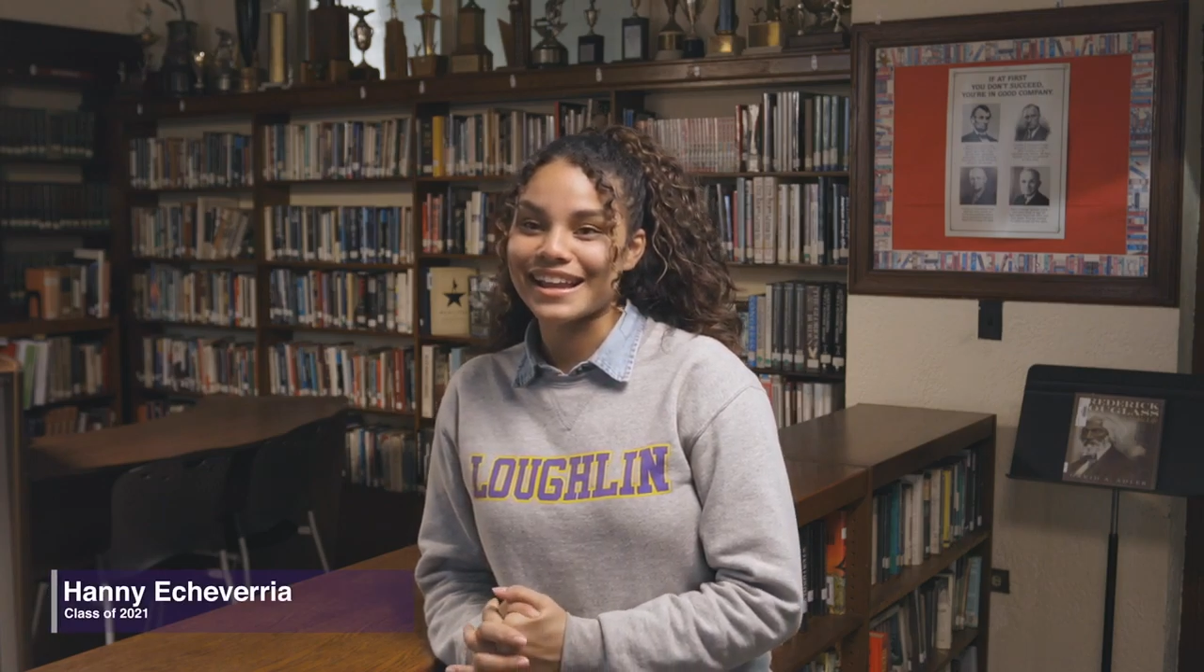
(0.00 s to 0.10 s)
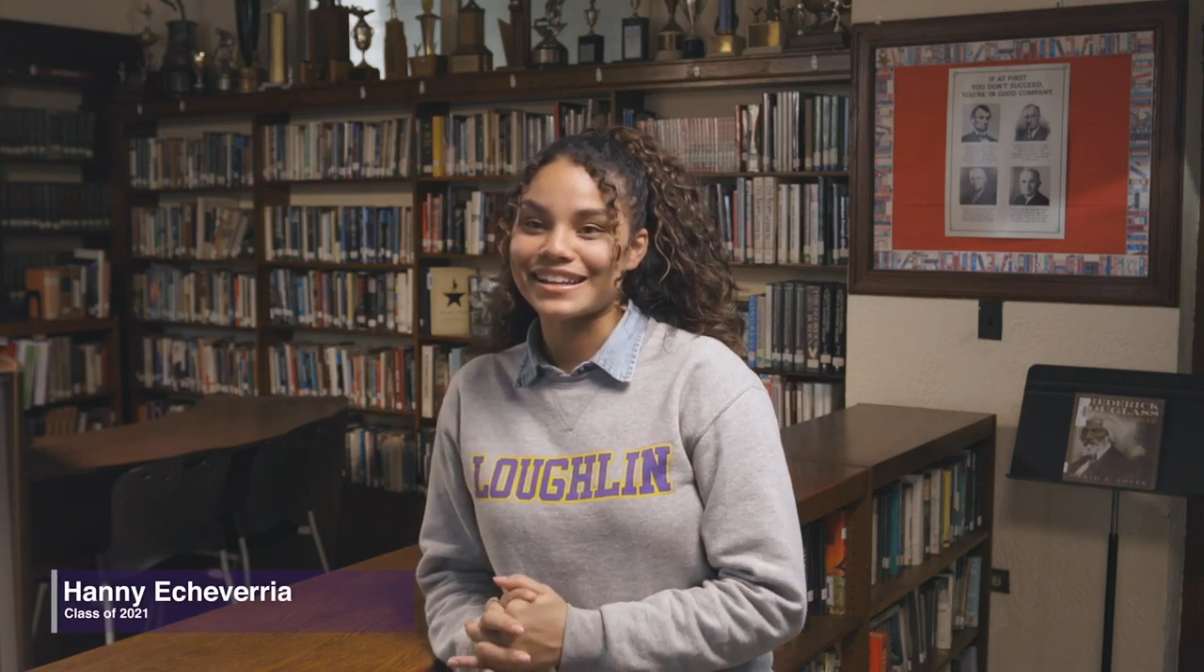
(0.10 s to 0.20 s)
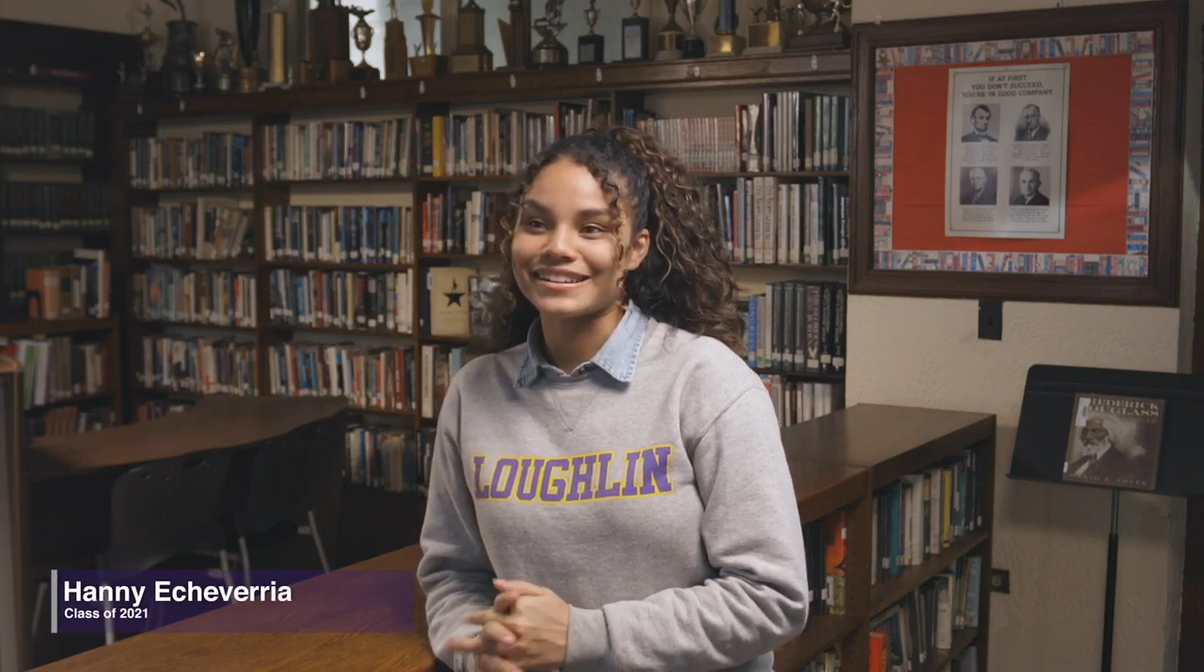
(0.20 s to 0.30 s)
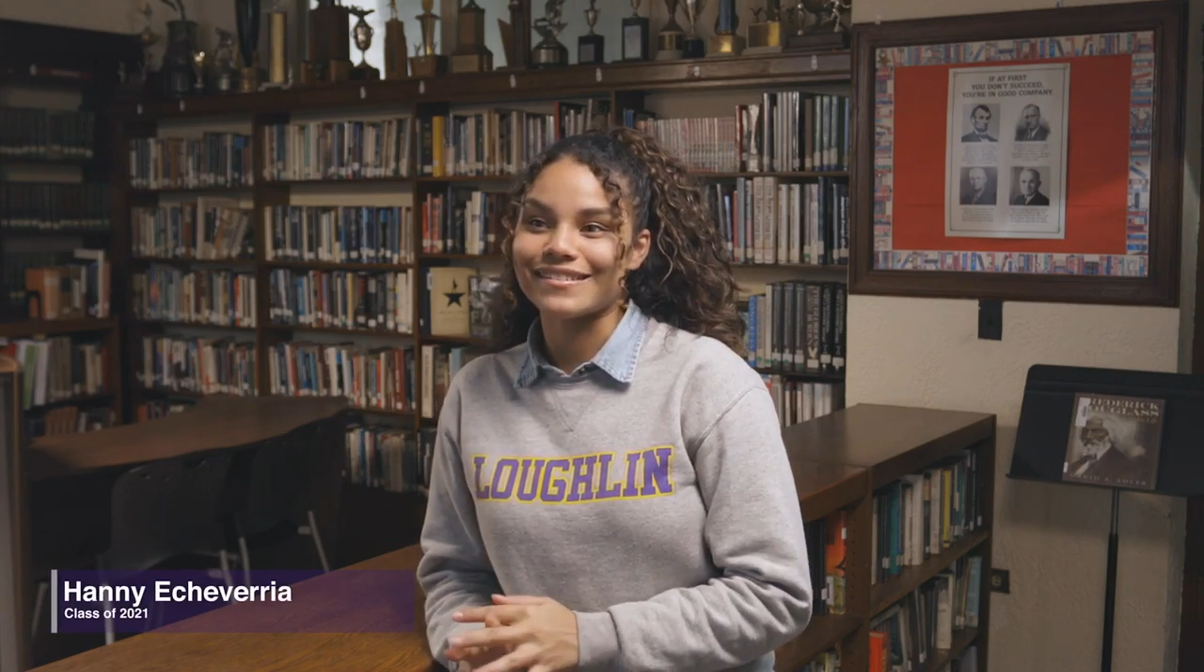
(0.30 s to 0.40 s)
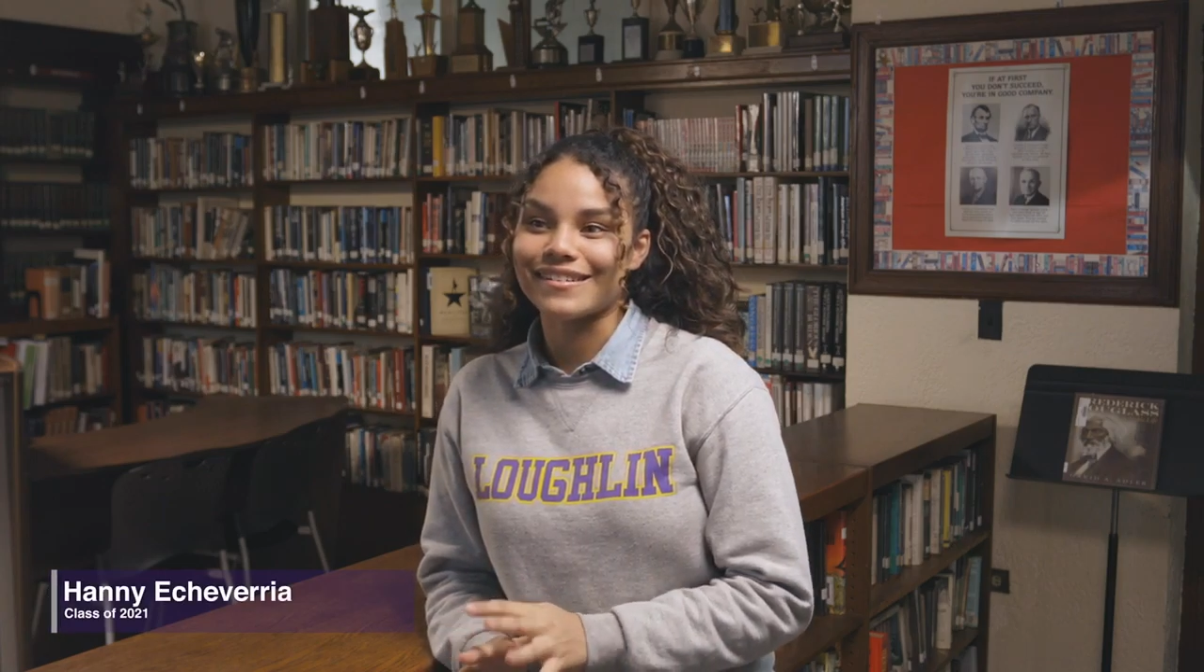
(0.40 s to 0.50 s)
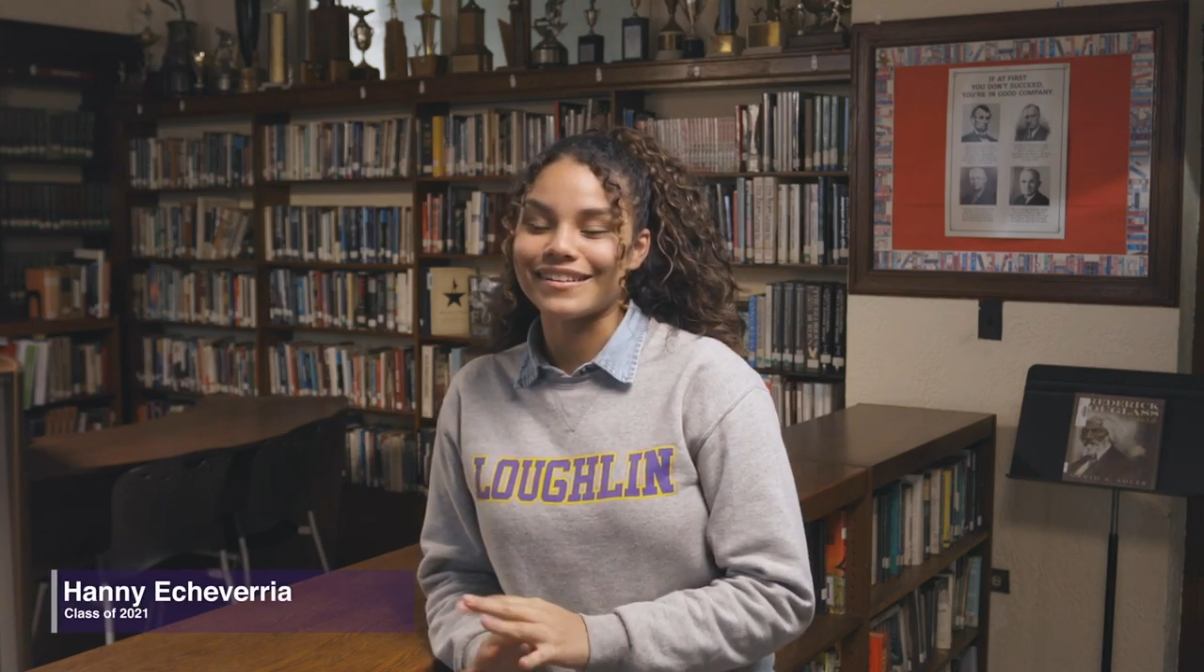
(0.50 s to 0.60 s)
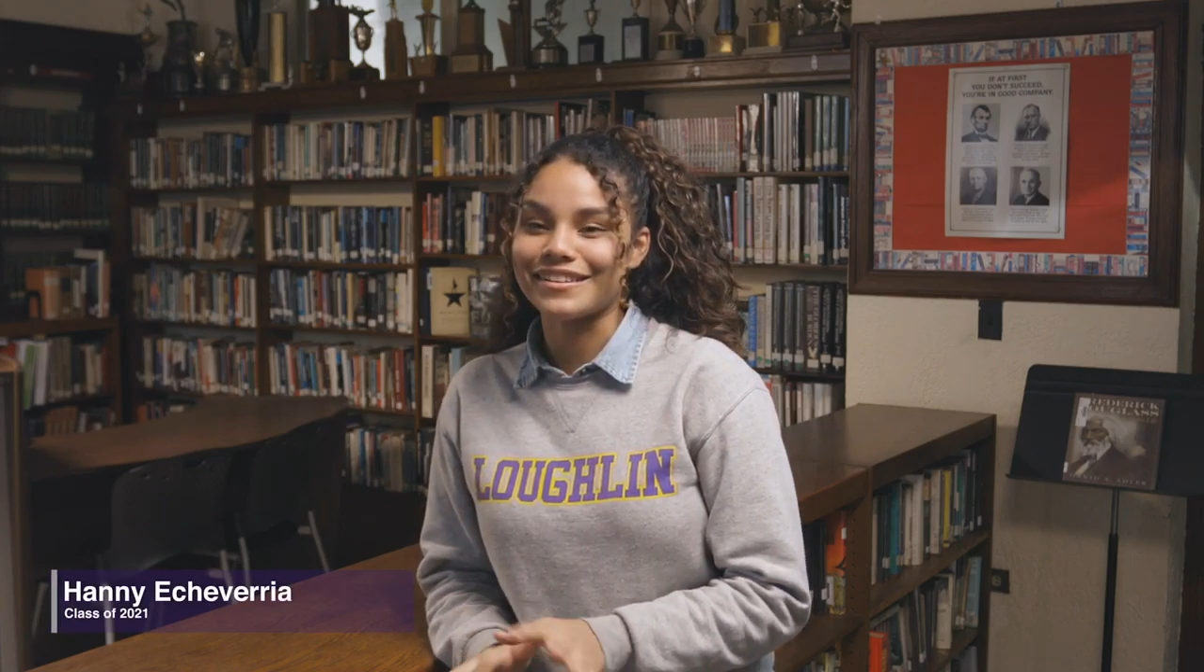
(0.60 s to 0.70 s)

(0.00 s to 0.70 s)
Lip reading: in a